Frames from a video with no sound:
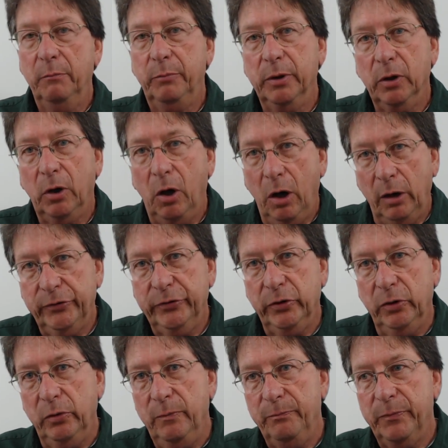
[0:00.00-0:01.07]
But
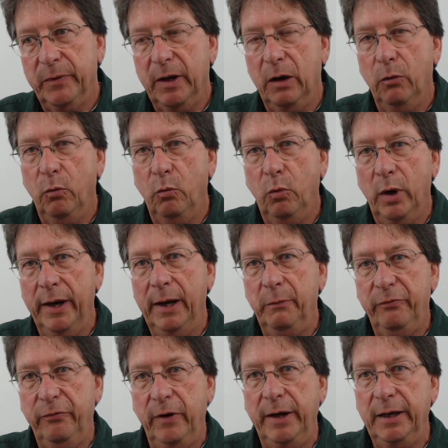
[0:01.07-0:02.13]
also, what
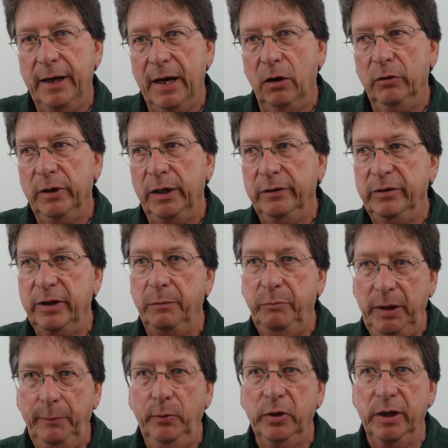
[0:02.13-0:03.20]
I'm finding out is that
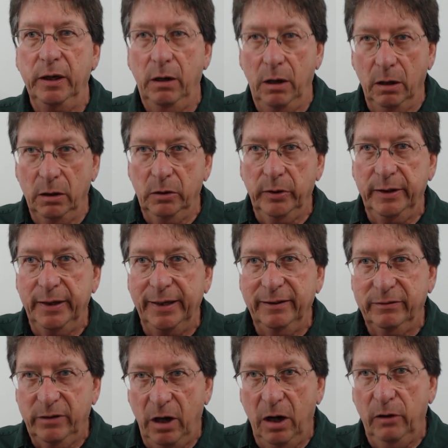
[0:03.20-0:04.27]
people get hungry, they
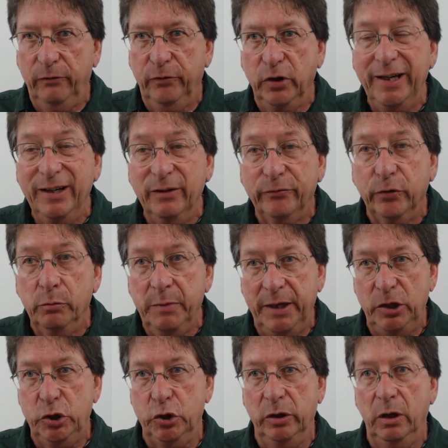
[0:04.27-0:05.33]
starve for
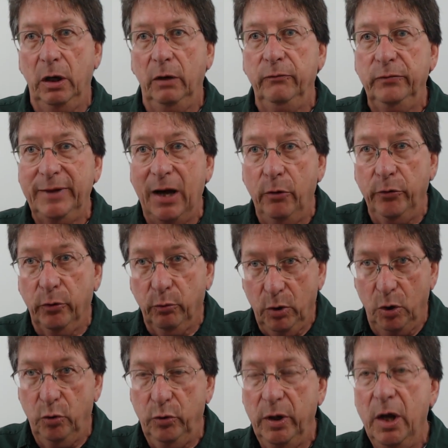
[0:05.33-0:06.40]
information down the
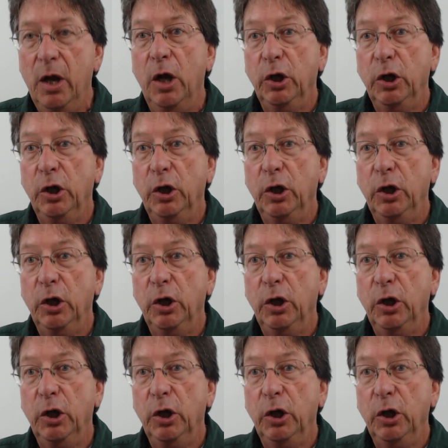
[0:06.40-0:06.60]
road.